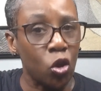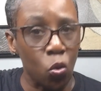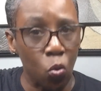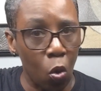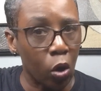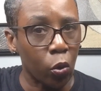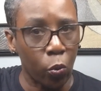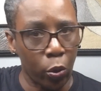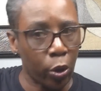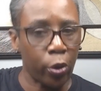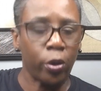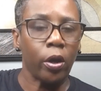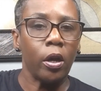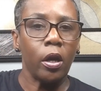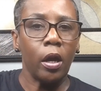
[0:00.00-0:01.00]
you want to
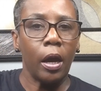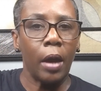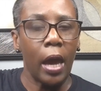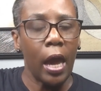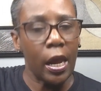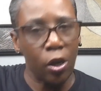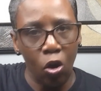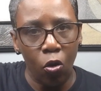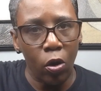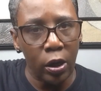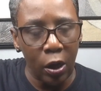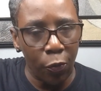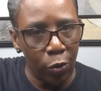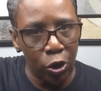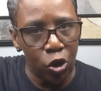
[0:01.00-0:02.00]
work, and knowing
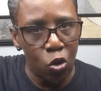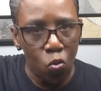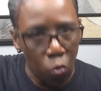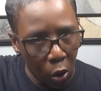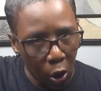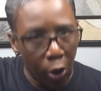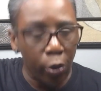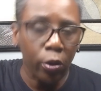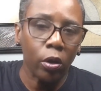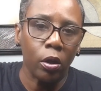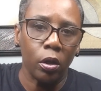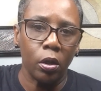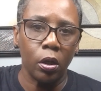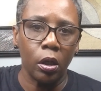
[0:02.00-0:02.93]
that when you work,